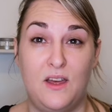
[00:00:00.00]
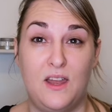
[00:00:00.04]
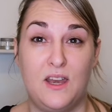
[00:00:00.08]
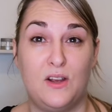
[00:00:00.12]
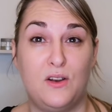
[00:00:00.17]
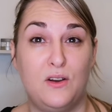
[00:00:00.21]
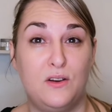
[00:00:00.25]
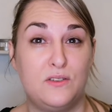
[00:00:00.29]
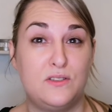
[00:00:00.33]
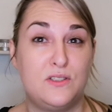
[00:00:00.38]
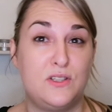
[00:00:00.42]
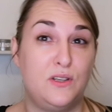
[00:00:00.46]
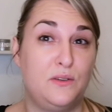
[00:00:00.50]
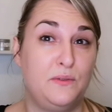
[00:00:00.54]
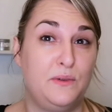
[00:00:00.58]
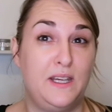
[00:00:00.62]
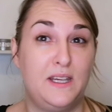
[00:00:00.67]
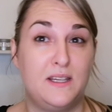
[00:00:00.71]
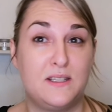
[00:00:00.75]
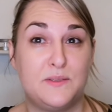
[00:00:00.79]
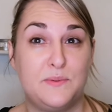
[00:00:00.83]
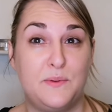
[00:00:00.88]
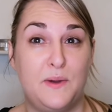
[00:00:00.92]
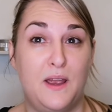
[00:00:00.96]
I'd have got 2
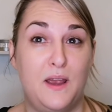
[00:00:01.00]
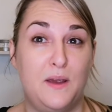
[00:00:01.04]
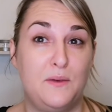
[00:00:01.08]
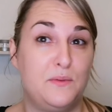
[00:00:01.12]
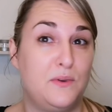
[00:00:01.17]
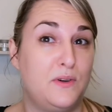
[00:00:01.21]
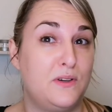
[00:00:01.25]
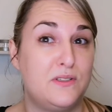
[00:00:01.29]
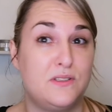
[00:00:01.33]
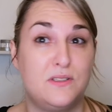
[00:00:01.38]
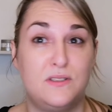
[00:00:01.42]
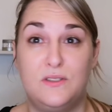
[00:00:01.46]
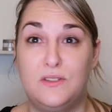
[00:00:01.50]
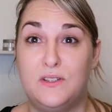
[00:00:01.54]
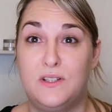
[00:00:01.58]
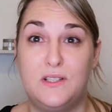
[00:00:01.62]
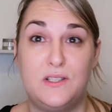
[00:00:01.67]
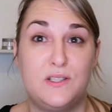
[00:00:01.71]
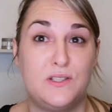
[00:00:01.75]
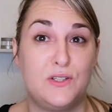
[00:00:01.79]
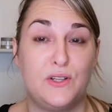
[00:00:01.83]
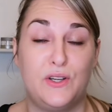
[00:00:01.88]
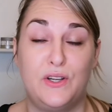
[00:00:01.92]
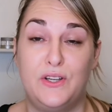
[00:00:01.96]
weeks where it wasn't
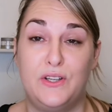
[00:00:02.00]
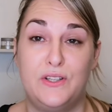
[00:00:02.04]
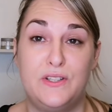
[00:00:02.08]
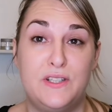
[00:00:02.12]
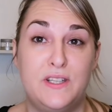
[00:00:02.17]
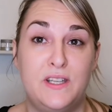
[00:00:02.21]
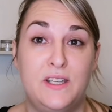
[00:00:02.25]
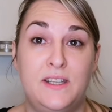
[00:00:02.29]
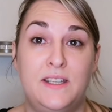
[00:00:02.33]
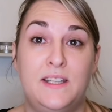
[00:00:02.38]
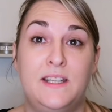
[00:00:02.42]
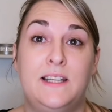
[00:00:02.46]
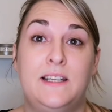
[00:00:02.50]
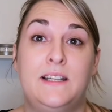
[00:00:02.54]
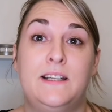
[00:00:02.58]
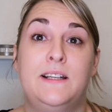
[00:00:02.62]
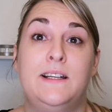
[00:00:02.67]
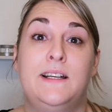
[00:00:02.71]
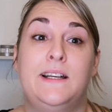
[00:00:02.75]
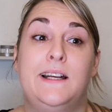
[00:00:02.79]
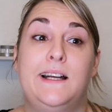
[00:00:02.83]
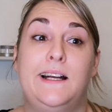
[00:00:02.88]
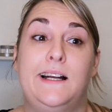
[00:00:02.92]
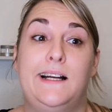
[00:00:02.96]
looking so good.
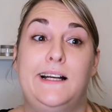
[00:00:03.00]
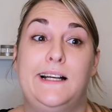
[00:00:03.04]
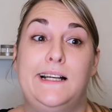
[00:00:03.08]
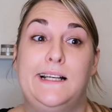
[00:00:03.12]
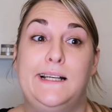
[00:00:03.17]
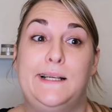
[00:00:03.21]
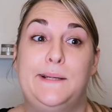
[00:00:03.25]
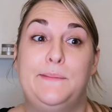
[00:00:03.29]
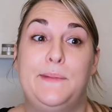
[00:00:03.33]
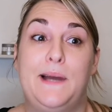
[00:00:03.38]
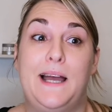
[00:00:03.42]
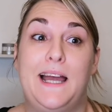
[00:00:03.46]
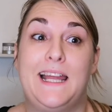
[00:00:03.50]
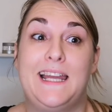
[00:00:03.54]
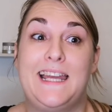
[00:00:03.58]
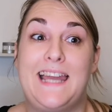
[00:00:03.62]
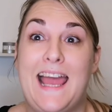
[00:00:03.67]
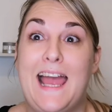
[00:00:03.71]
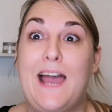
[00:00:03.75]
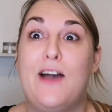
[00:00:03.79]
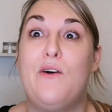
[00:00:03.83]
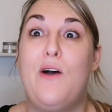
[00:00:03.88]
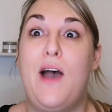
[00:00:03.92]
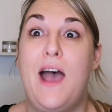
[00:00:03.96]
I
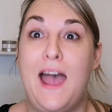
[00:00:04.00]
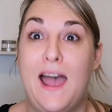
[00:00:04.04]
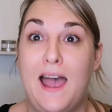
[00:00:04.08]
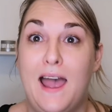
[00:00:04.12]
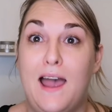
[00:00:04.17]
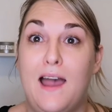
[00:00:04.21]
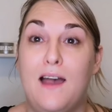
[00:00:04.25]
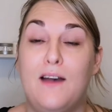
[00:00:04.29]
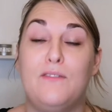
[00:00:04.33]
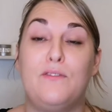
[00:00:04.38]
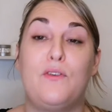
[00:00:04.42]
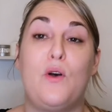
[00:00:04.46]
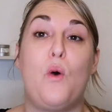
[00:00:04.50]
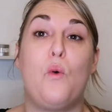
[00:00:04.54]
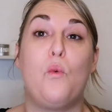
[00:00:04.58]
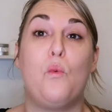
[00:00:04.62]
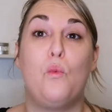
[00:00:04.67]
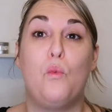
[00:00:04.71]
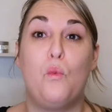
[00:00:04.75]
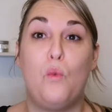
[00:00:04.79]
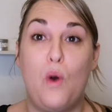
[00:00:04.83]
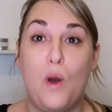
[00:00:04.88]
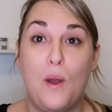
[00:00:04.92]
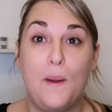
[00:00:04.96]
now have
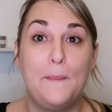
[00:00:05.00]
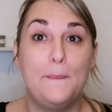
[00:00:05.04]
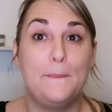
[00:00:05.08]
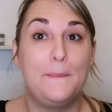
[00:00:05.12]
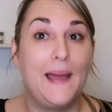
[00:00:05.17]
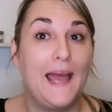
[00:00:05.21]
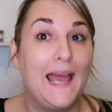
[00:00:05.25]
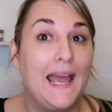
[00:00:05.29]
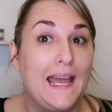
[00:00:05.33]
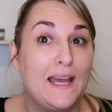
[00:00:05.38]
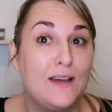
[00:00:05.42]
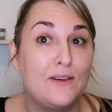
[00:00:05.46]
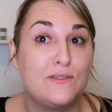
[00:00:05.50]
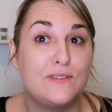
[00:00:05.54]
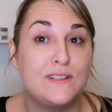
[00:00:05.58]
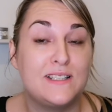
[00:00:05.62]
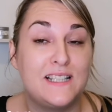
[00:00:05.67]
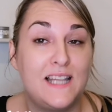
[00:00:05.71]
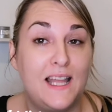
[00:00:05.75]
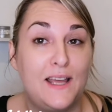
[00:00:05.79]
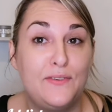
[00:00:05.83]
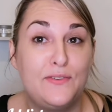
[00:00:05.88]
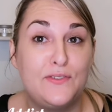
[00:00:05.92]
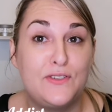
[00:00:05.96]
1 pound
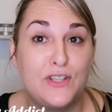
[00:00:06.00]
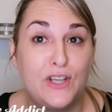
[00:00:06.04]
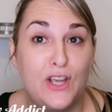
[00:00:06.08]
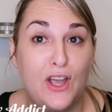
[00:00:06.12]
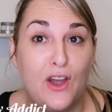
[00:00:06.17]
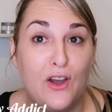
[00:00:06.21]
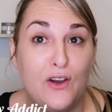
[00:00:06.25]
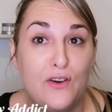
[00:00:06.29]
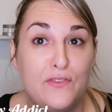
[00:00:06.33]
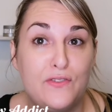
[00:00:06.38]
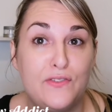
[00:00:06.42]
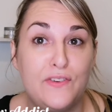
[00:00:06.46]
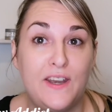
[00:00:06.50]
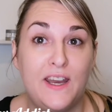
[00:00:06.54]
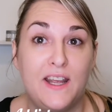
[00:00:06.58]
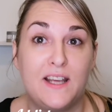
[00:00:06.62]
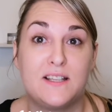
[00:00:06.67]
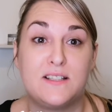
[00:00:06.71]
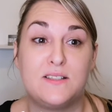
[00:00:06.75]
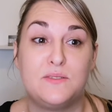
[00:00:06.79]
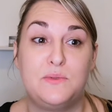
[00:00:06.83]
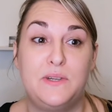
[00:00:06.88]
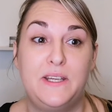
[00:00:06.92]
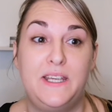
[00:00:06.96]
left to go for
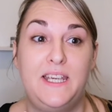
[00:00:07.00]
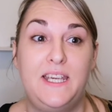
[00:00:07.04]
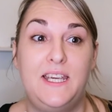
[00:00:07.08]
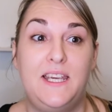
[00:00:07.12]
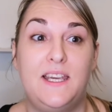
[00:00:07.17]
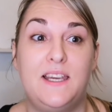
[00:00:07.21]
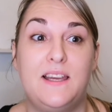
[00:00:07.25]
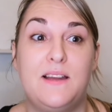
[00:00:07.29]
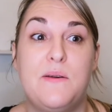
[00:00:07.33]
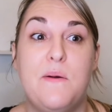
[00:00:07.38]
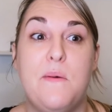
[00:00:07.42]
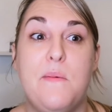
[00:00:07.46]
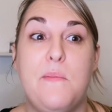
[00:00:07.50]
next week.